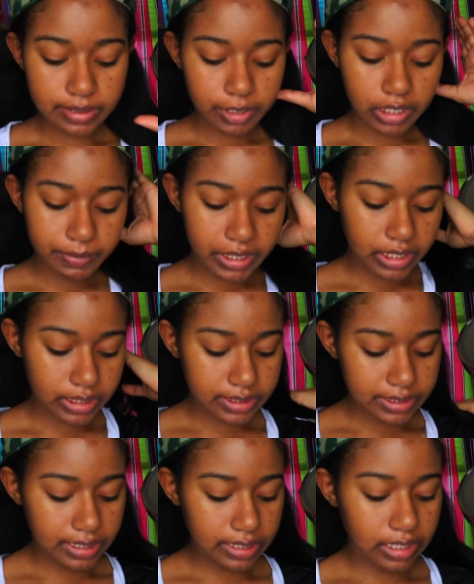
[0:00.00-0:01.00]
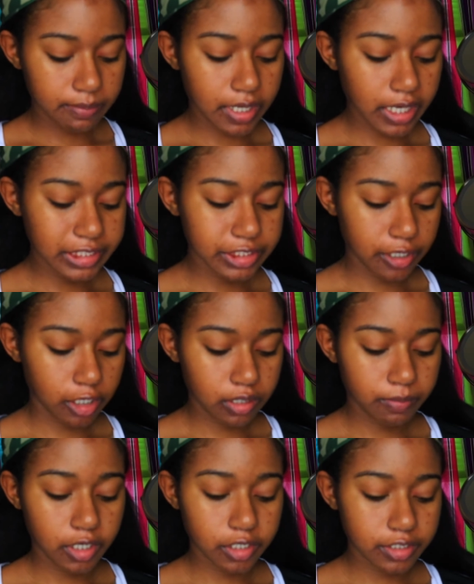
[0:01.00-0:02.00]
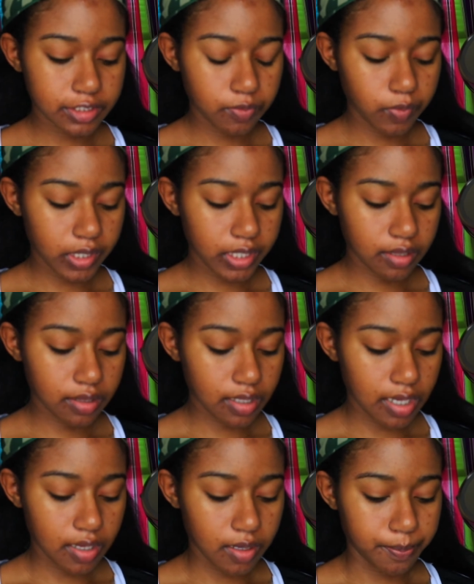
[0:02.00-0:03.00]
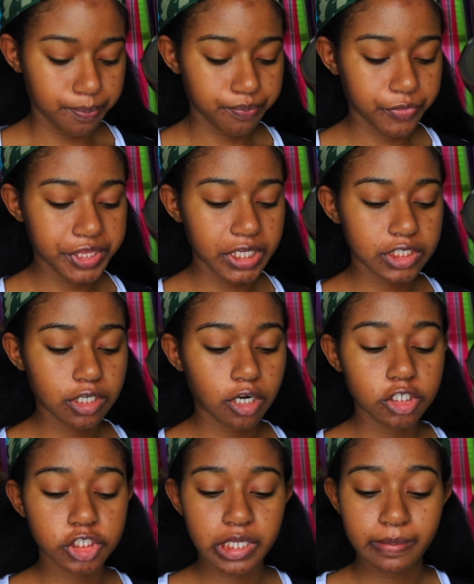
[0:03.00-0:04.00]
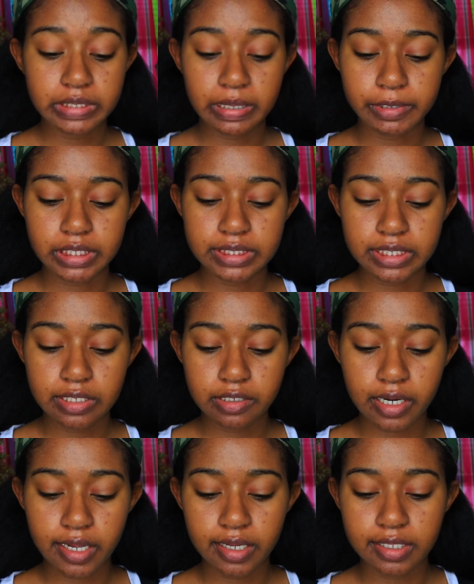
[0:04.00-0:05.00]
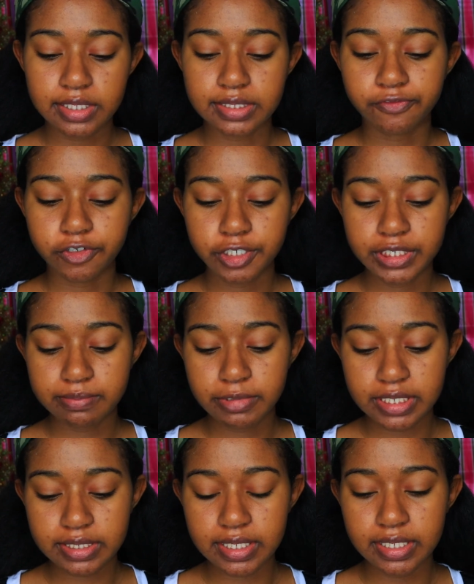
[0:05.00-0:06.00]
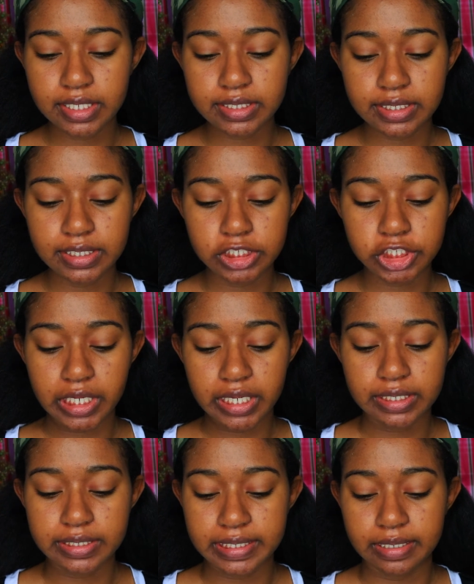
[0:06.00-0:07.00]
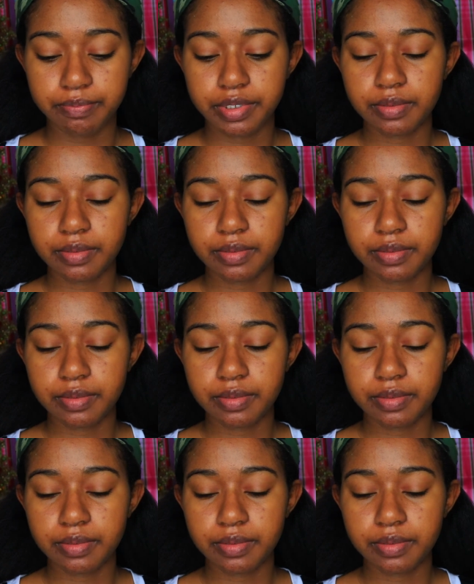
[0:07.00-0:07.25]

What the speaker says: I'm going to be concealing my dark marks with the Tarte Shape Tape Concealer. I got this for Christmas and it's in the shade Deep.